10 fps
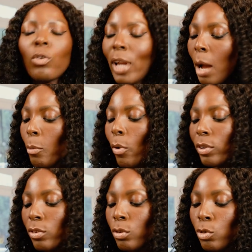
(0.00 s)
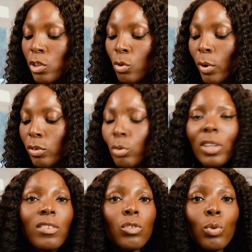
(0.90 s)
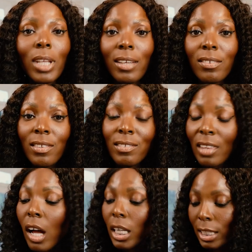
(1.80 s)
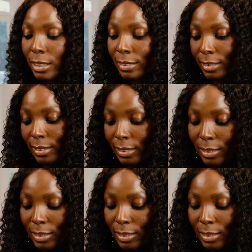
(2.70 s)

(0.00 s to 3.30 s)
So now I'm going to, she's going to listen to Alexis's lungs.